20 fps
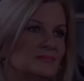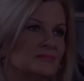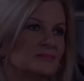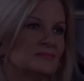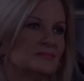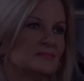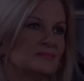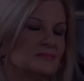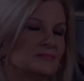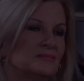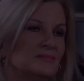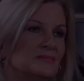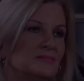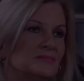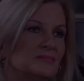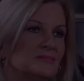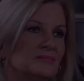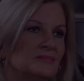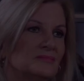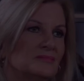
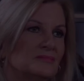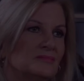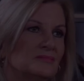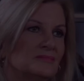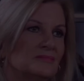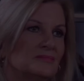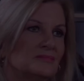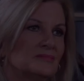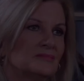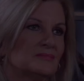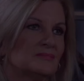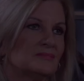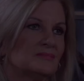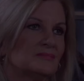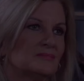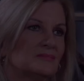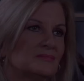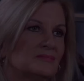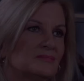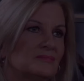
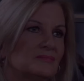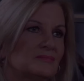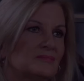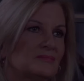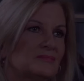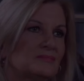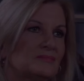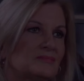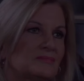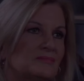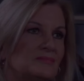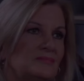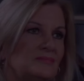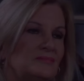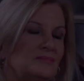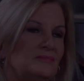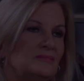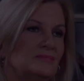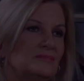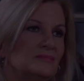
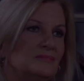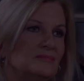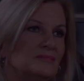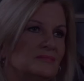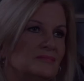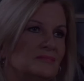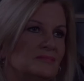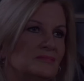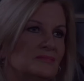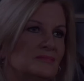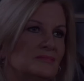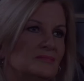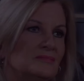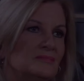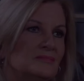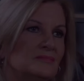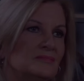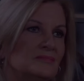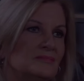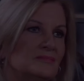
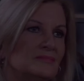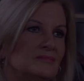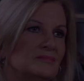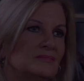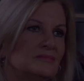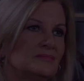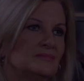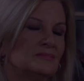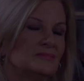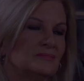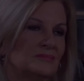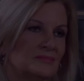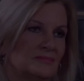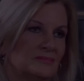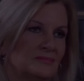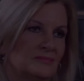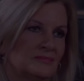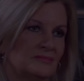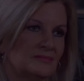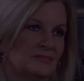
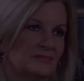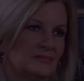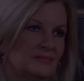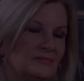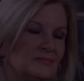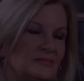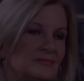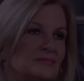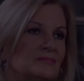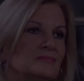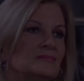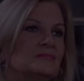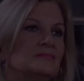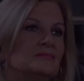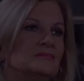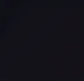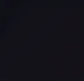This person isn't speaking.